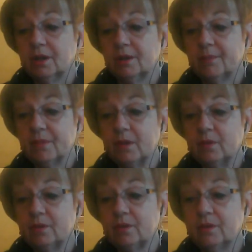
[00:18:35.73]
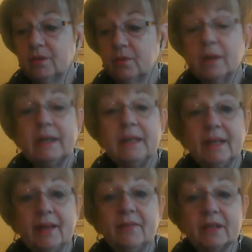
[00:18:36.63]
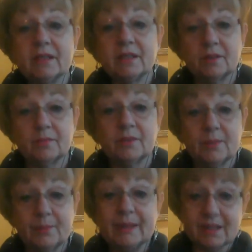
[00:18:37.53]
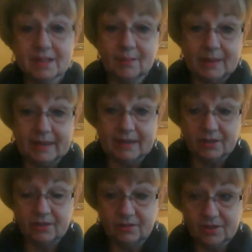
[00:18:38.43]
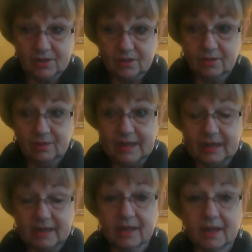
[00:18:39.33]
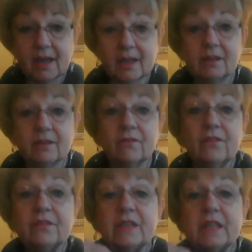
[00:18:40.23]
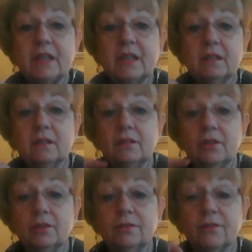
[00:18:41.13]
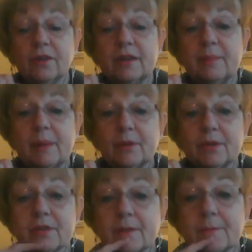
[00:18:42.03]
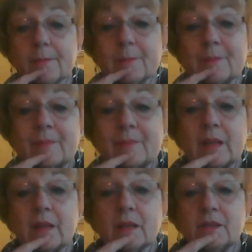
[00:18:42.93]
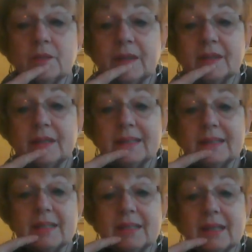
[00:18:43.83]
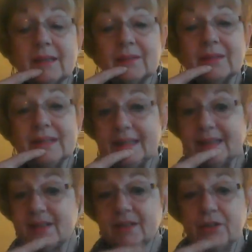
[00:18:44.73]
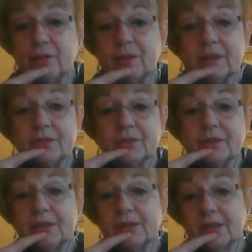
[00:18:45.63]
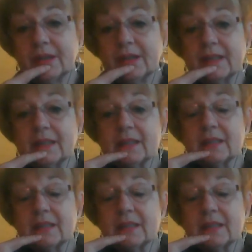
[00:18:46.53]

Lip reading: um, what he gave us to pick somebody to do the solo ad, and I got 15 new free members to my list. I only did 200 clicks,